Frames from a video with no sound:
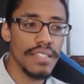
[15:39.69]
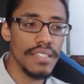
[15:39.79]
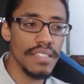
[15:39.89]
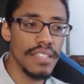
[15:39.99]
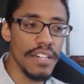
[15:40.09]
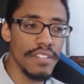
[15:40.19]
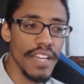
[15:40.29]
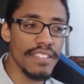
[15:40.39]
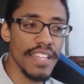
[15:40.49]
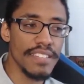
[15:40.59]
You know,
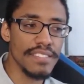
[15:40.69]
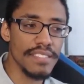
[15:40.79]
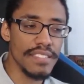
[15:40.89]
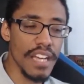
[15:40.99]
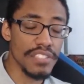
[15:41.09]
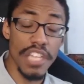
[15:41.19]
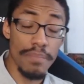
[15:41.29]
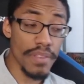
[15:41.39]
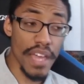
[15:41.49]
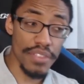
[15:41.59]
and then on
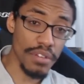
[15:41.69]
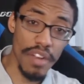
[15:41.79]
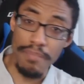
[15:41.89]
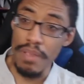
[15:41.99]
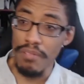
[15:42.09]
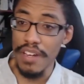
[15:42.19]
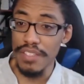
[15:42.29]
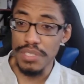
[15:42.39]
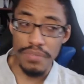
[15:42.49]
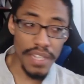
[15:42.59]
top of that, the crappy
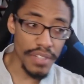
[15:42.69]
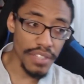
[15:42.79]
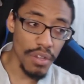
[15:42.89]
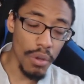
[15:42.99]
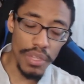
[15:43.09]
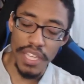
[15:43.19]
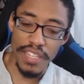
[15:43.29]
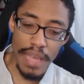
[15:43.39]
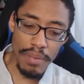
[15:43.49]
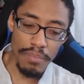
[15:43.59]
writing surrounding it, the whole
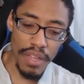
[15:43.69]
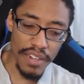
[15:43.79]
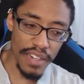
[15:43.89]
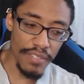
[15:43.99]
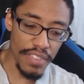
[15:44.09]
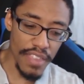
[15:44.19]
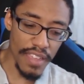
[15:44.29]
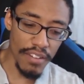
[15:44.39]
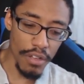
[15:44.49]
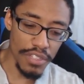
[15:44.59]
kidnapping plot and
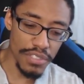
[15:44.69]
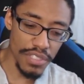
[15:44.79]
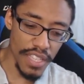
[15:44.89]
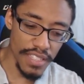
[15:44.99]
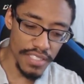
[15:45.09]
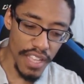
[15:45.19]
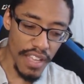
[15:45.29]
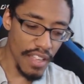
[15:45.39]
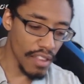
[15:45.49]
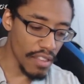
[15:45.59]
everything, and all you see is
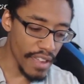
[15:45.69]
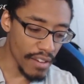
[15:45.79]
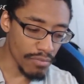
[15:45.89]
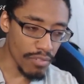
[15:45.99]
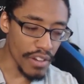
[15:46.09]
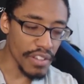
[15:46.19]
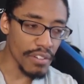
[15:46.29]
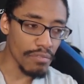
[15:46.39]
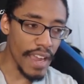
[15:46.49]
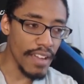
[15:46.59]
Leia running
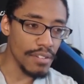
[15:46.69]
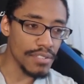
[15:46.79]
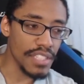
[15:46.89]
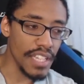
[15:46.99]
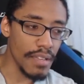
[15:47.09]
around